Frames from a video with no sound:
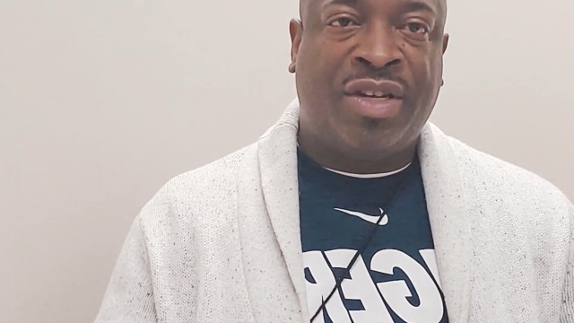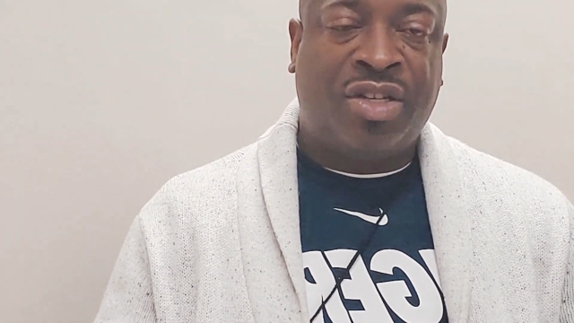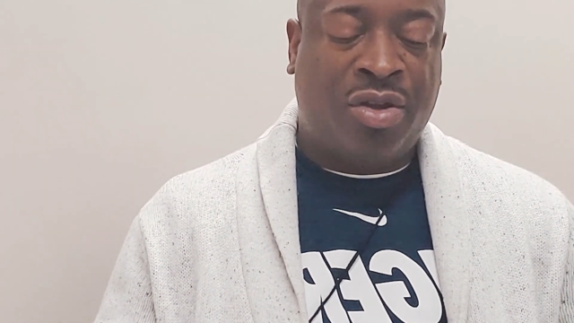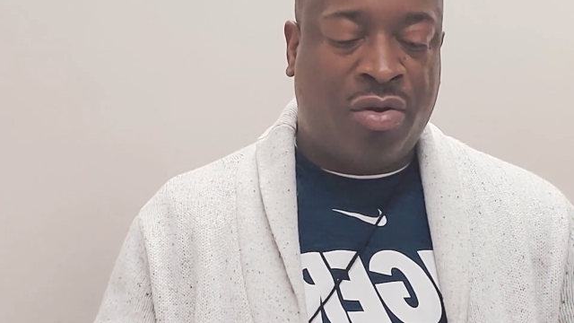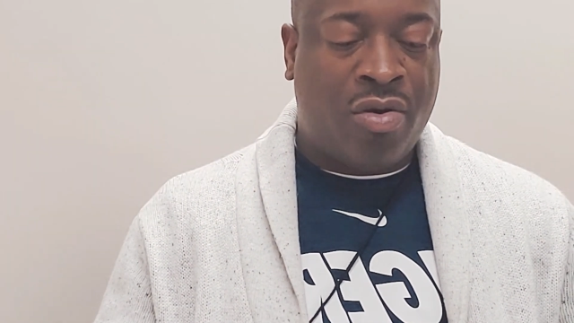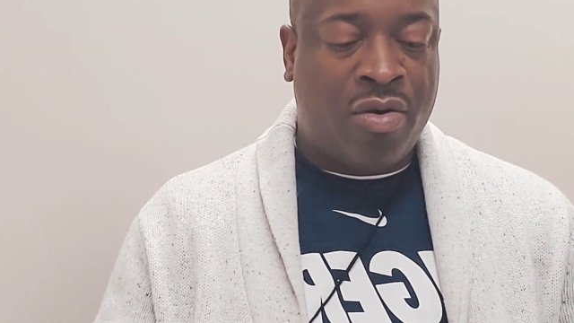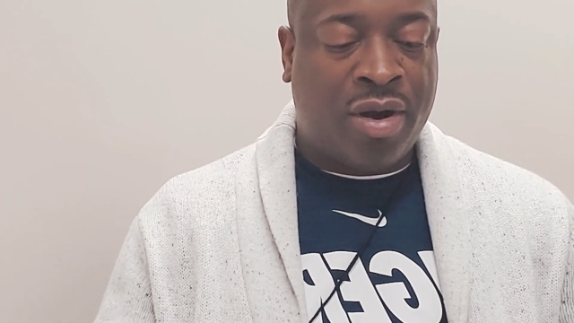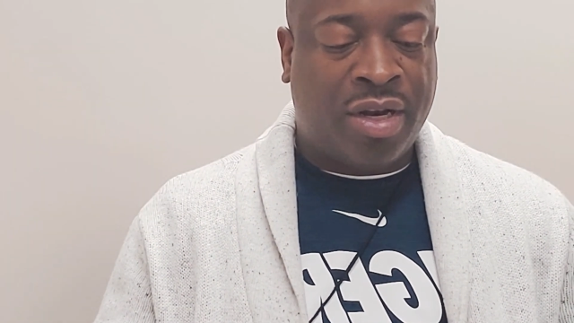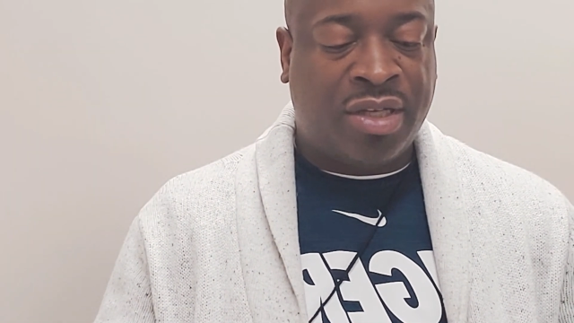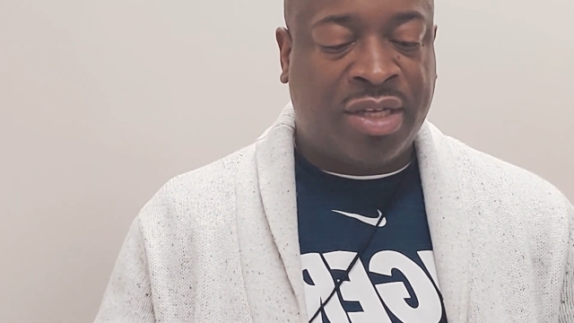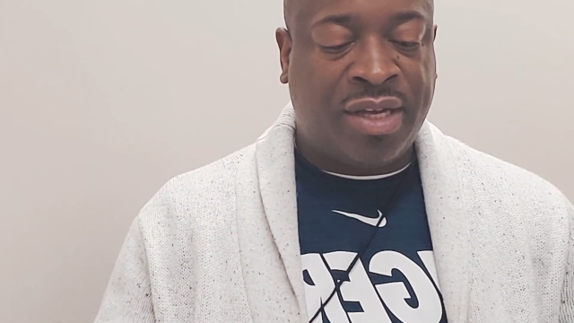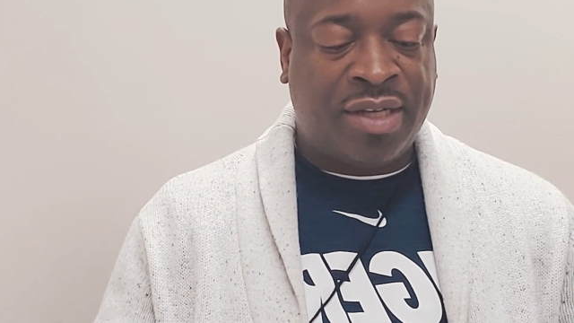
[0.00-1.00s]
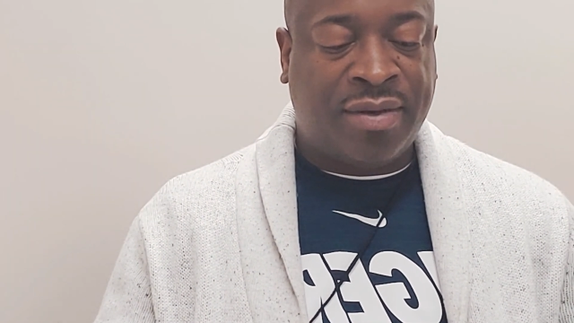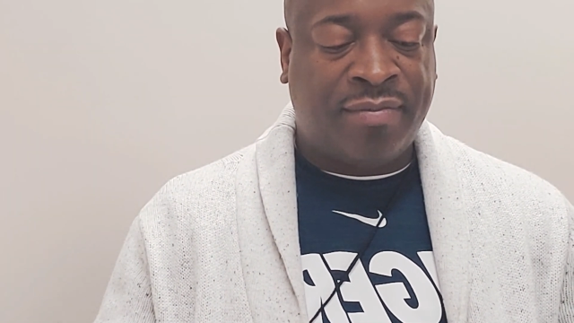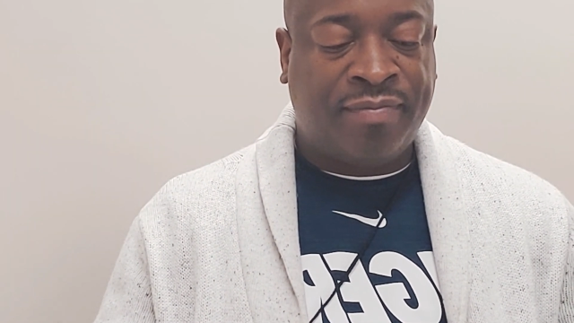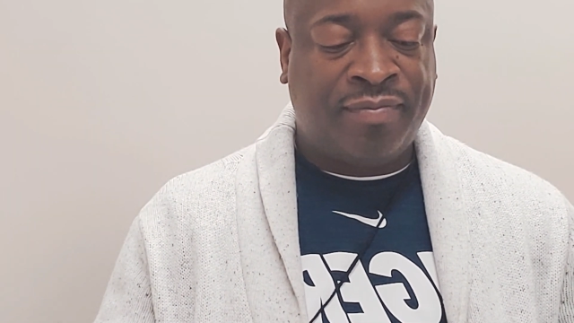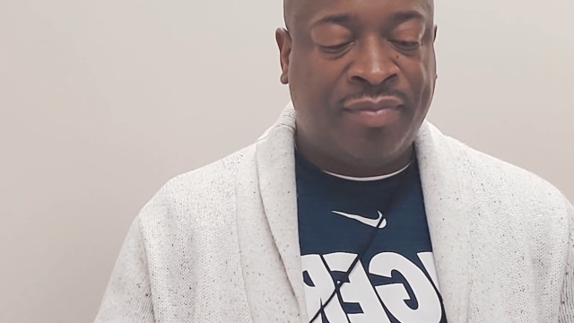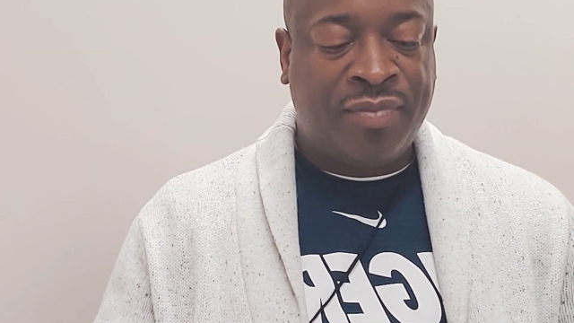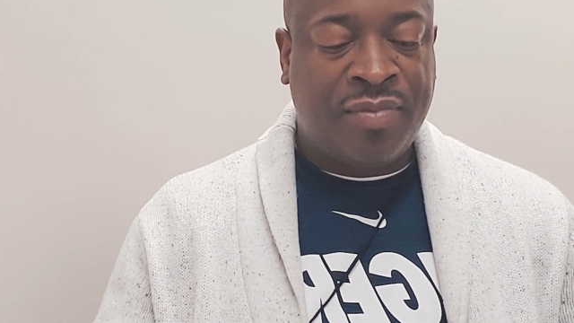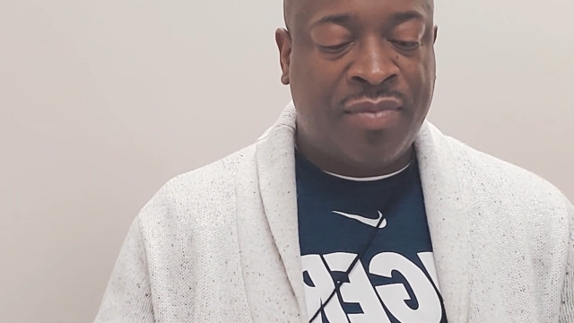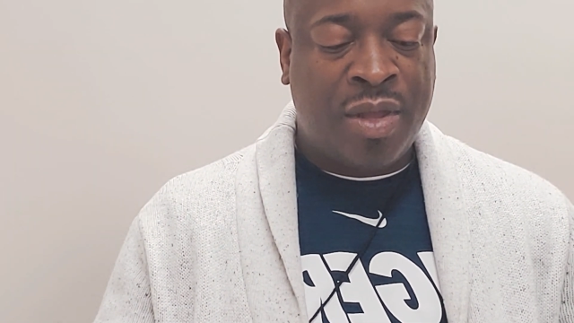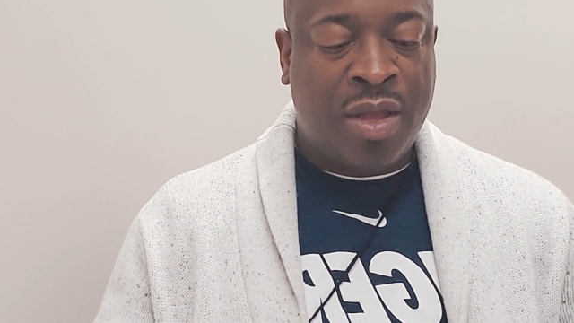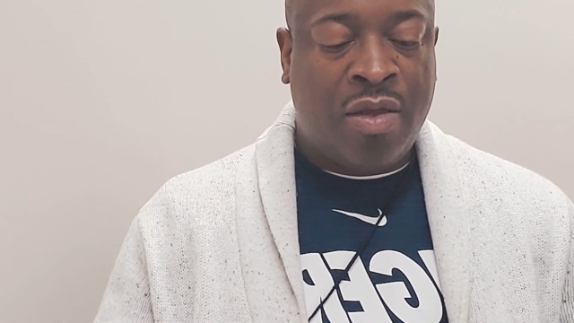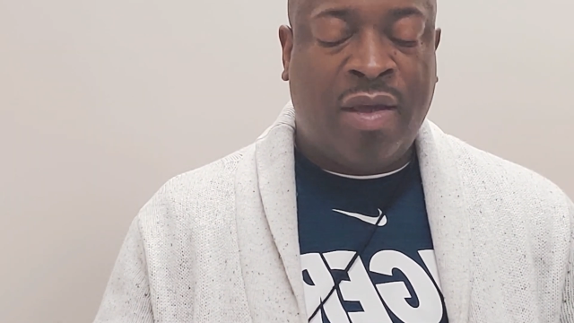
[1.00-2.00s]
to your organization.
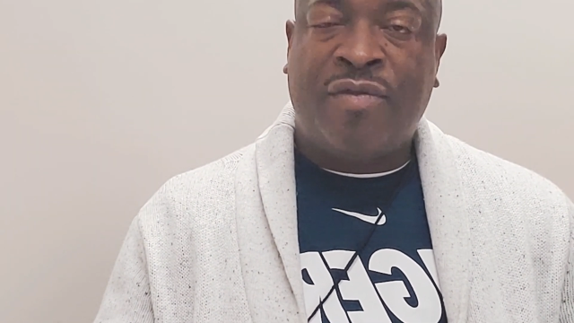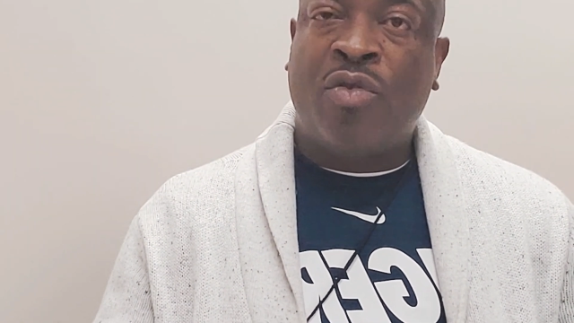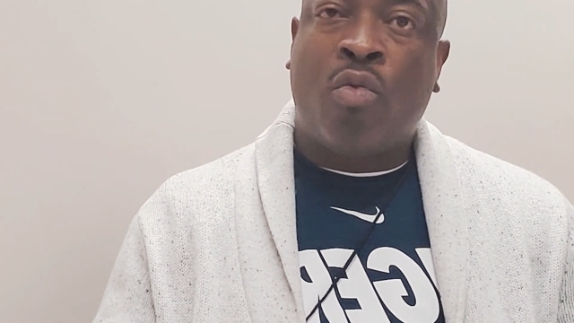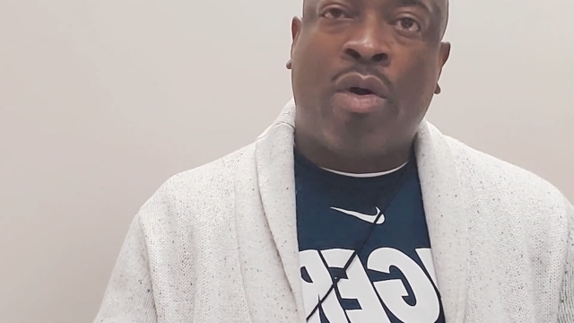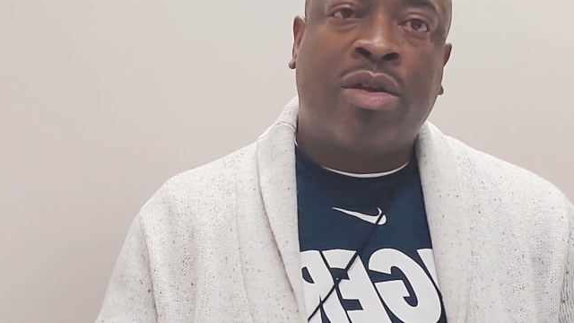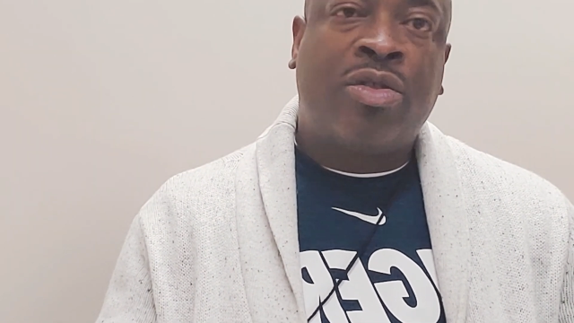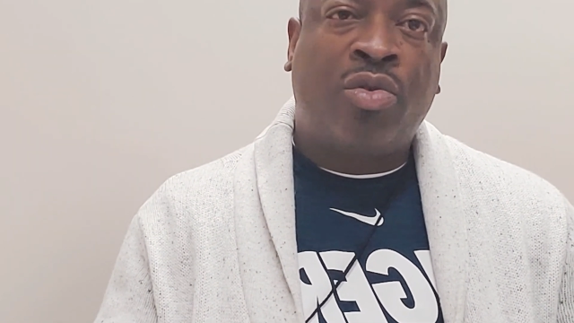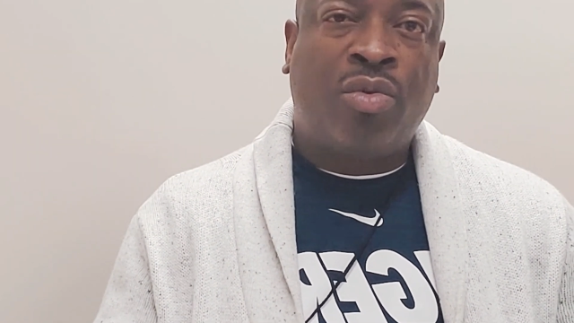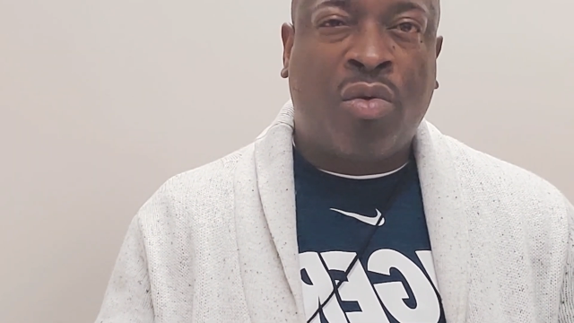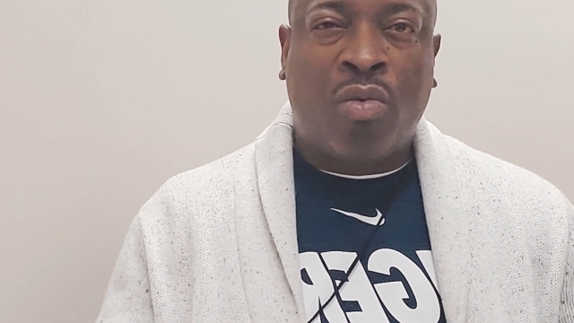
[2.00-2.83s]
You have to work through the